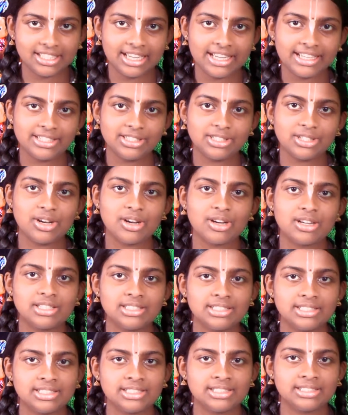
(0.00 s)
I
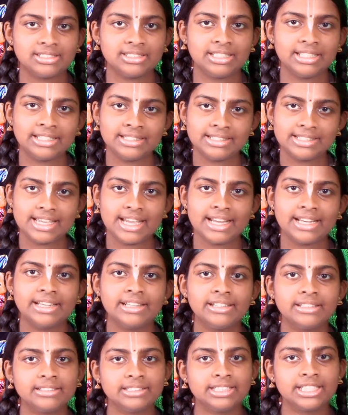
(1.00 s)
saw the
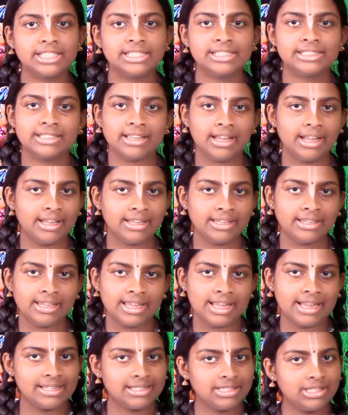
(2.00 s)
inside uh, that uh,
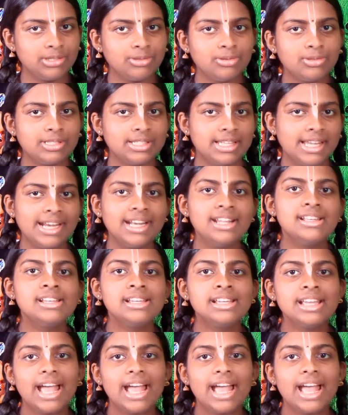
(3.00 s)
I, as you said,